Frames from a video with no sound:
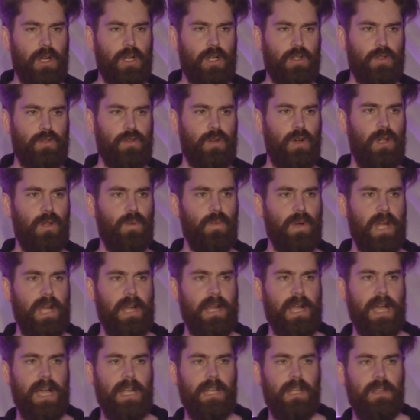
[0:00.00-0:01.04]
control,
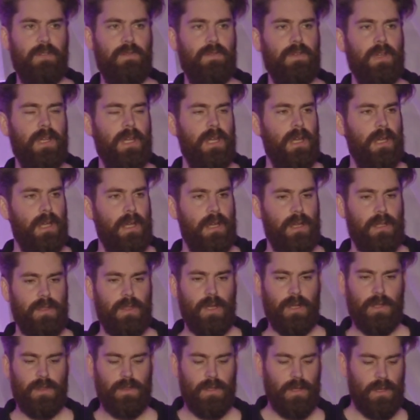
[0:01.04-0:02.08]
where kind of
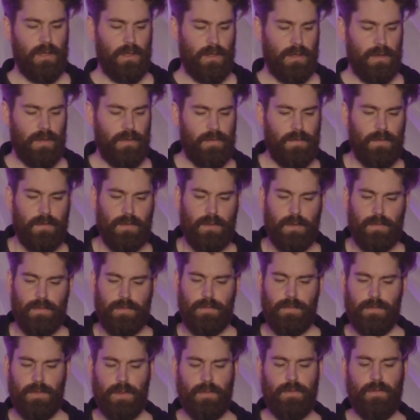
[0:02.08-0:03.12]
the
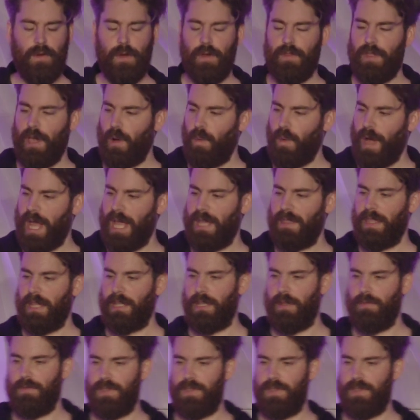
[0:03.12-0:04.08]
further away that